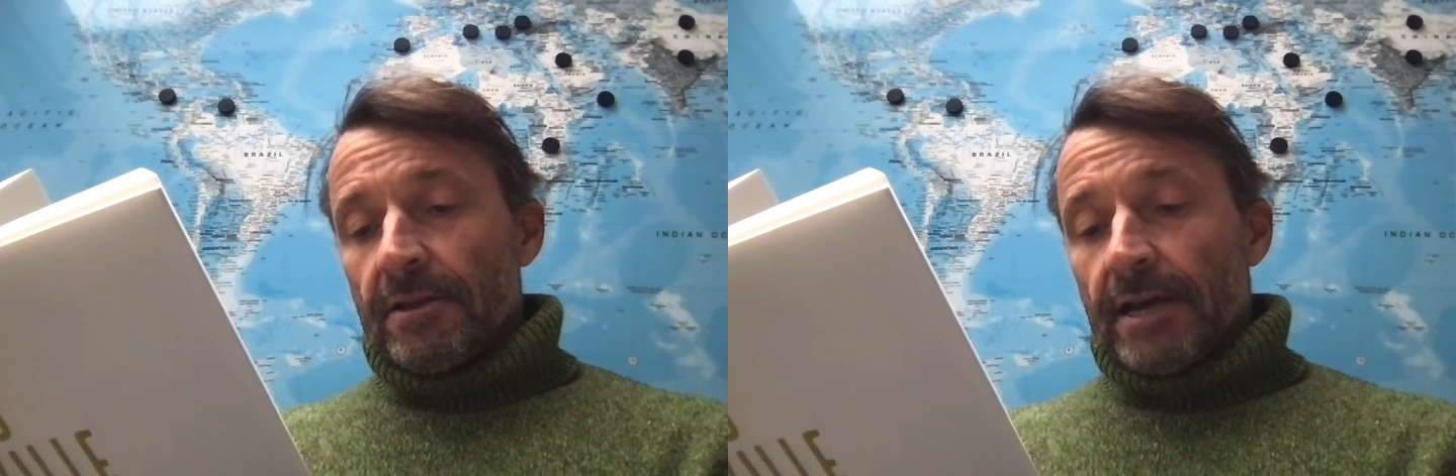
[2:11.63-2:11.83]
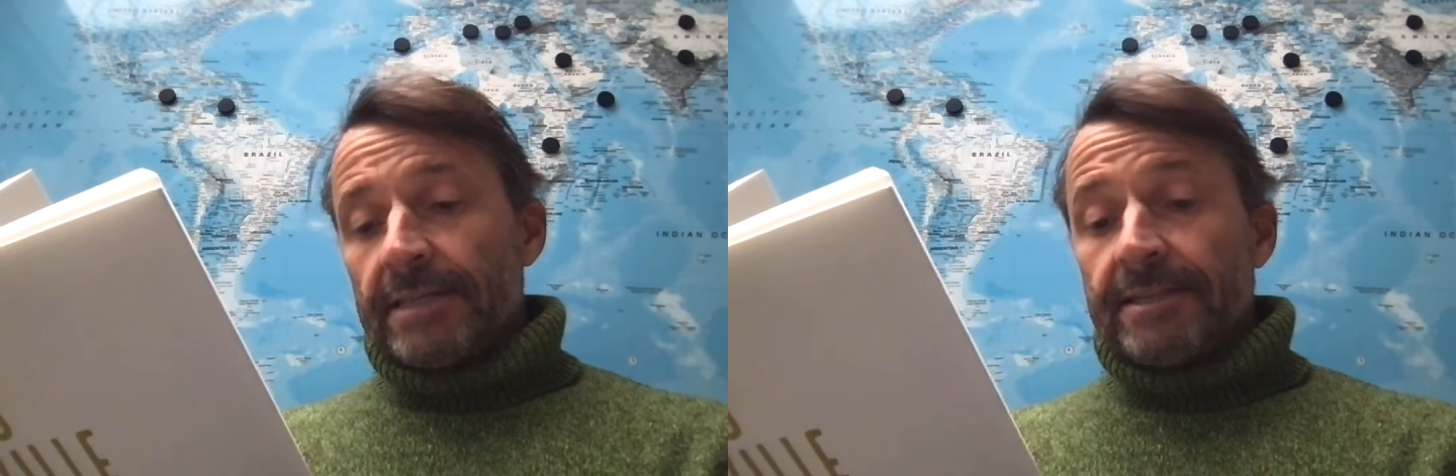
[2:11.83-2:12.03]

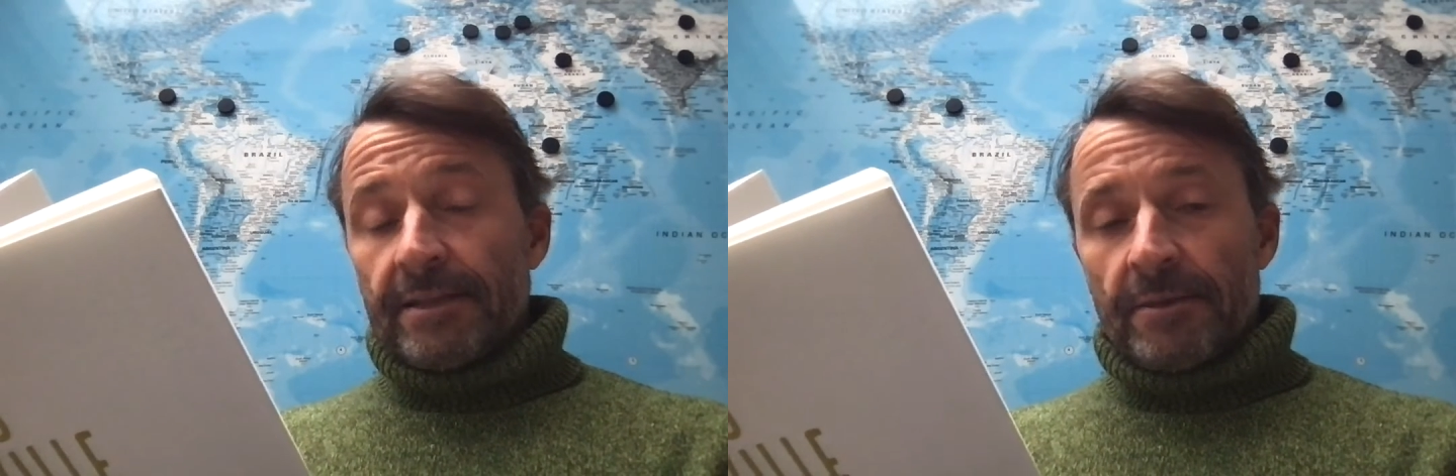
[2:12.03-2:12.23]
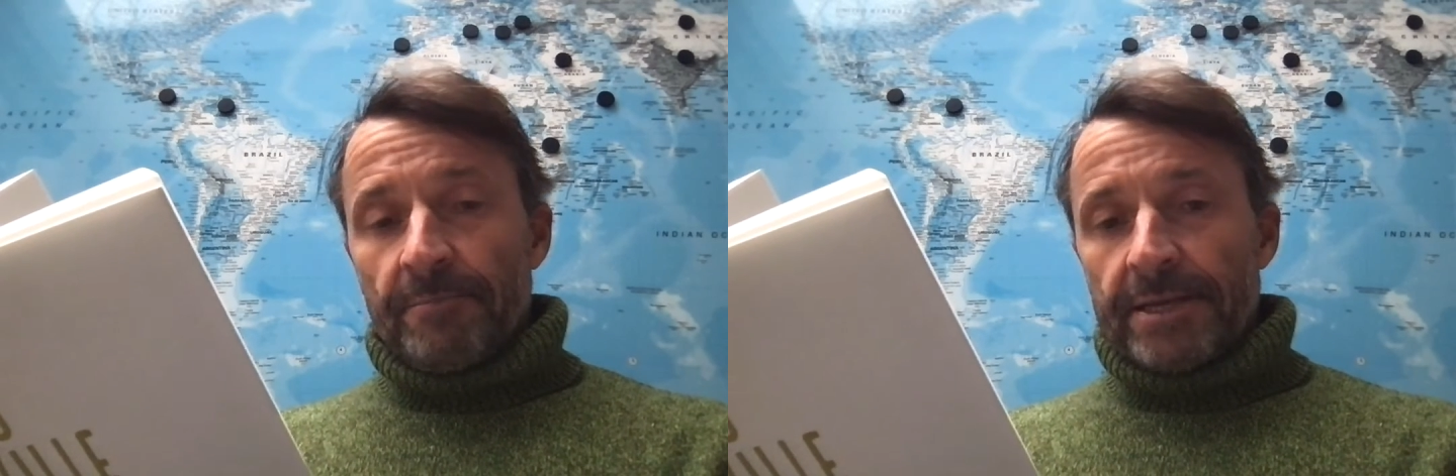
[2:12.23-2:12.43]
I
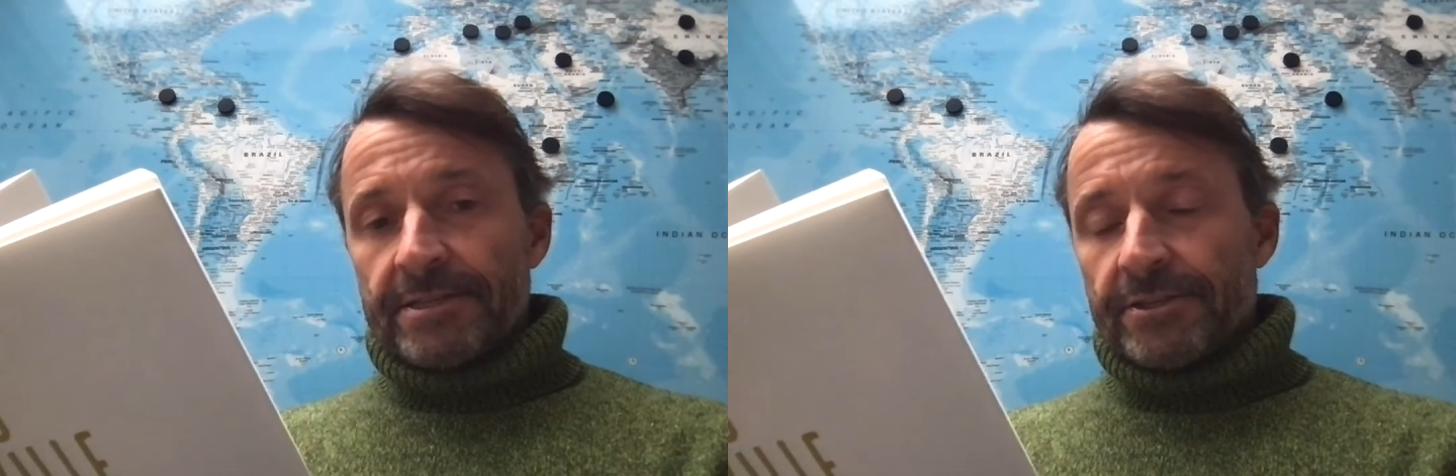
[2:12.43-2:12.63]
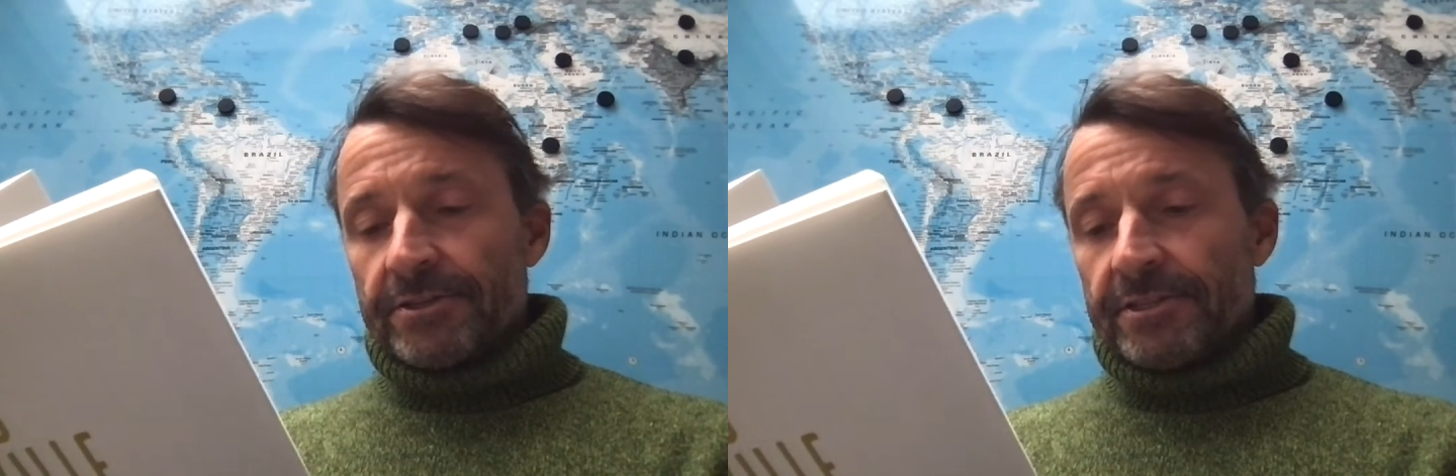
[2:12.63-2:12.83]
take the
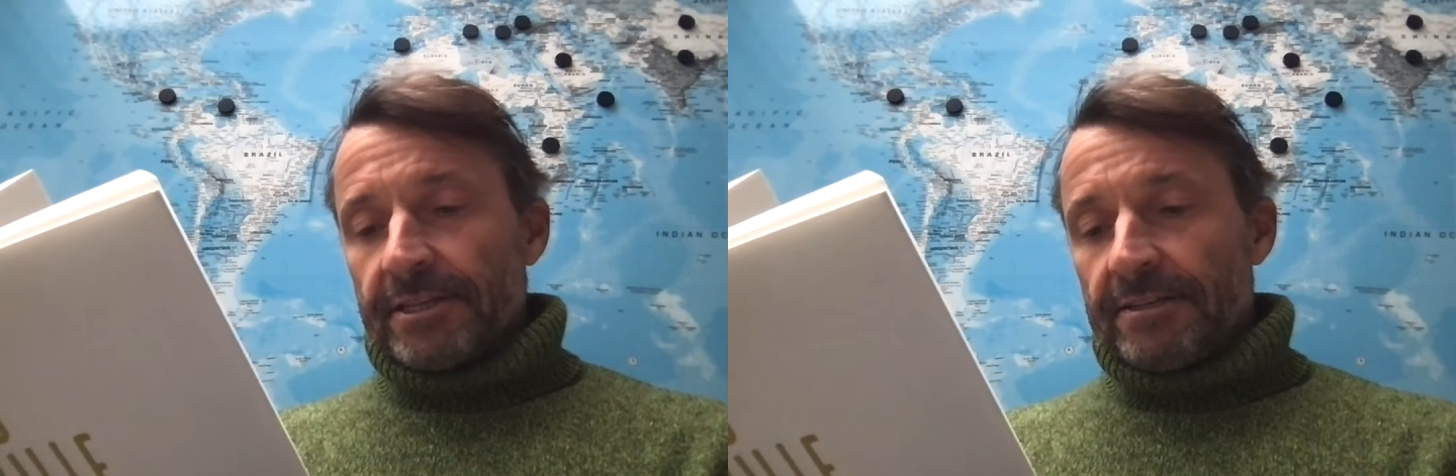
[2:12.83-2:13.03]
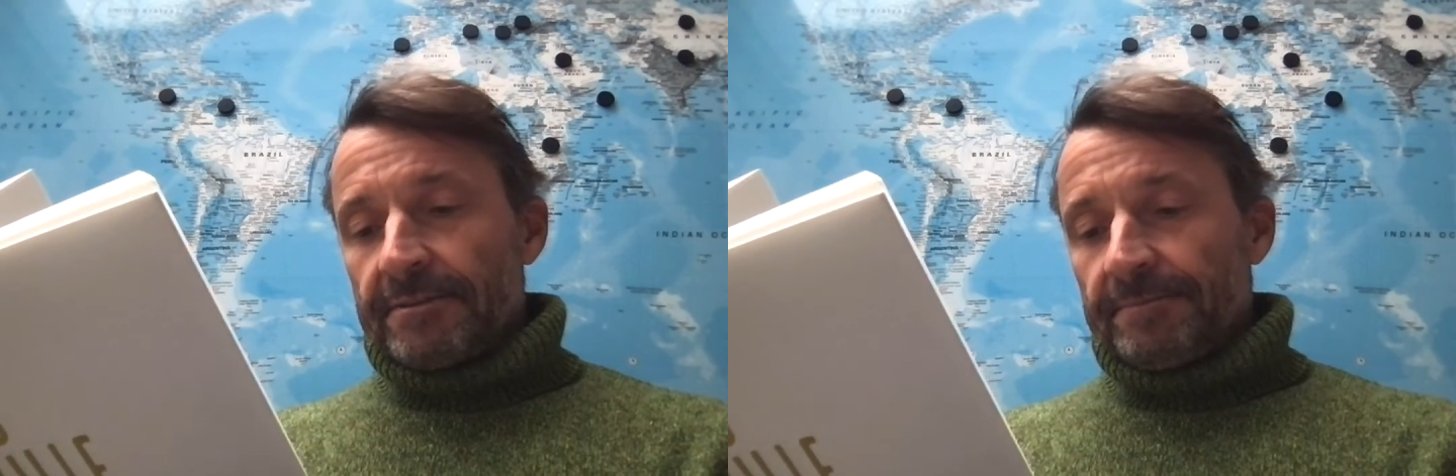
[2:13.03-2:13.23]
passenger
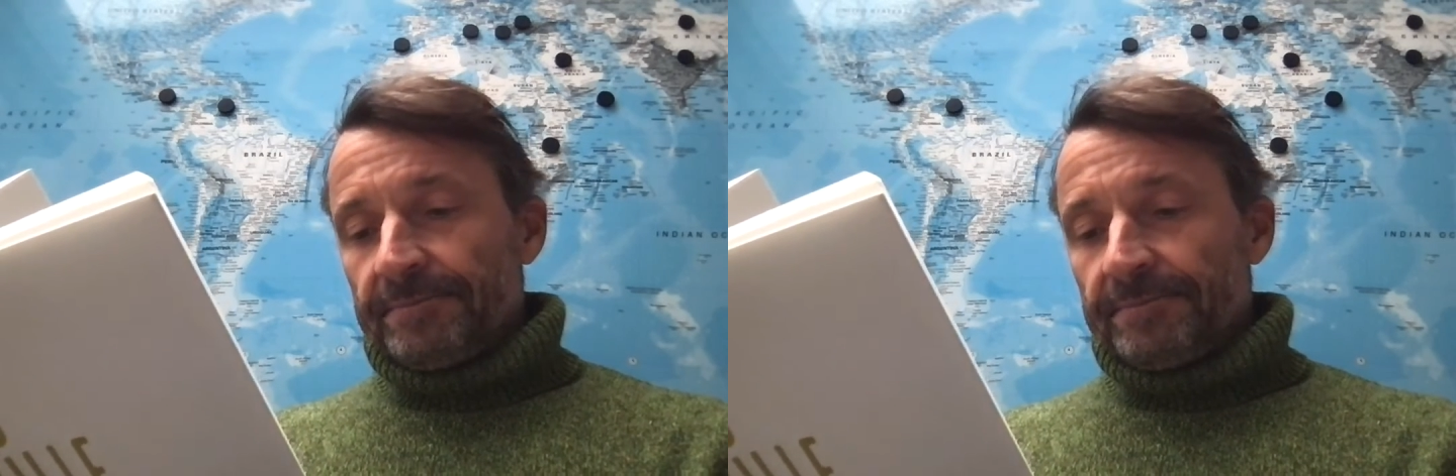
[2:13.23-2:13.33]
seat.